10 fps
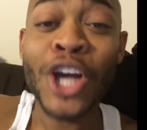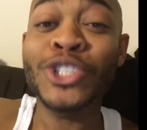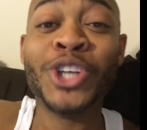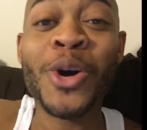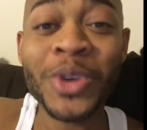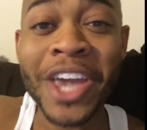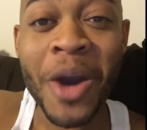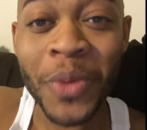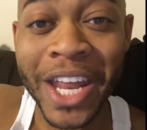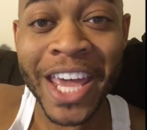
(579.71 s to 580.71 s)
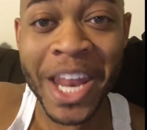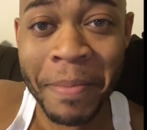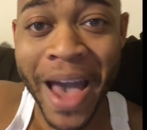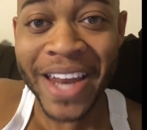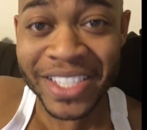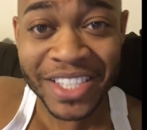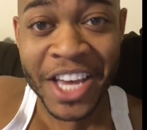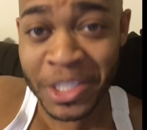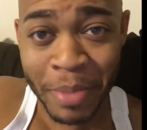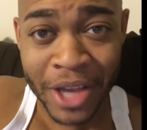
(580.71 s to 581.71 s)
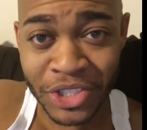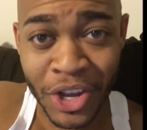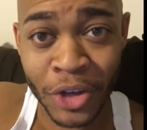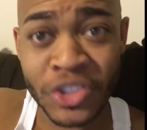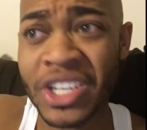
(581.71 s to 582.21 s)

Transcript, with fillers: don't care what anybody says about y'all.